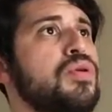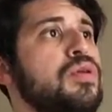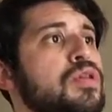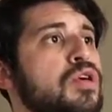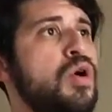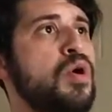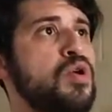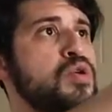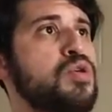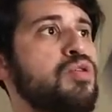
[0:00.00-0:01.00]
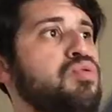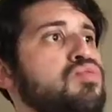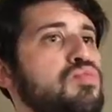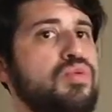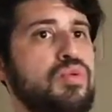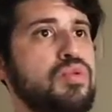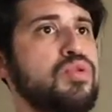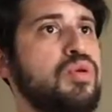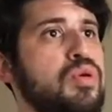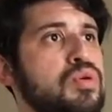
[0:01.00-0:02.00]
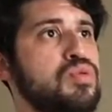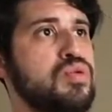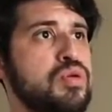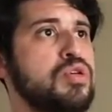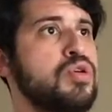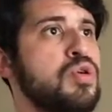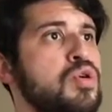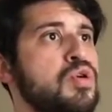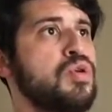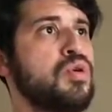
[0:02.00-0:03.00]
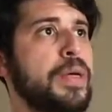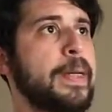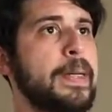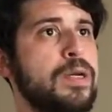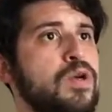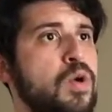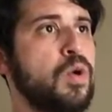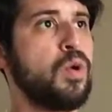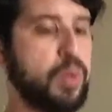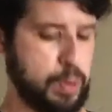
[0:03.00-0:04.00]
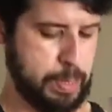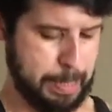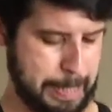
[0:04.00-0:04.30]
and do it as much as I can till failure to really get the chest pumping,